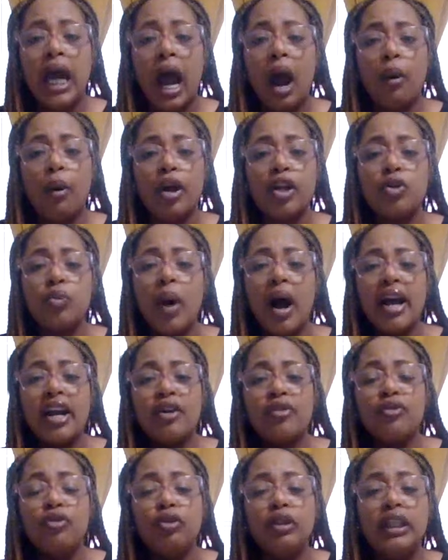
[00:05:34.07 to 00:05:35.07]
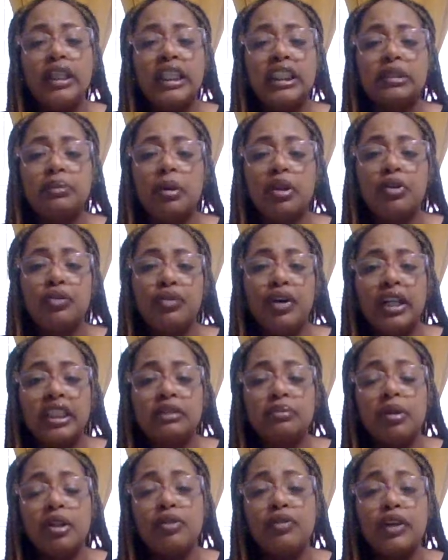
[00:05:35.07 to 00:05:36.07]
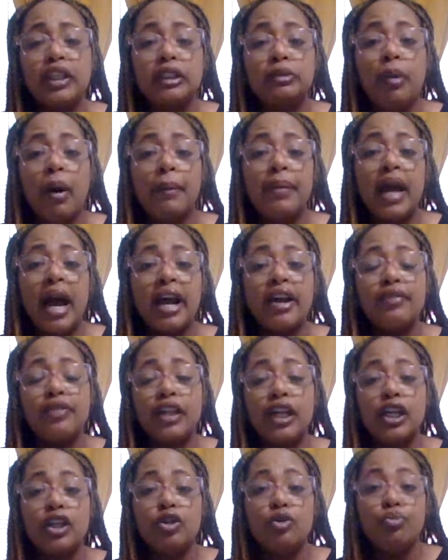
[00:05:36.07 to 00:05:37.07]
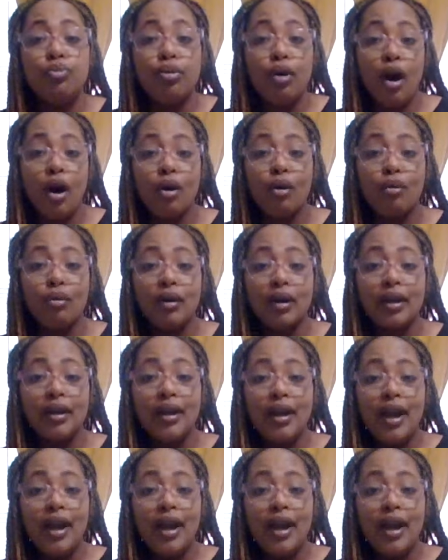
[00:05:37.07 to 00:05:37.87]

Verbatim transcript: All right, you out here fooling these motherfuckers. Motherfuckers probably out here thinking you broke,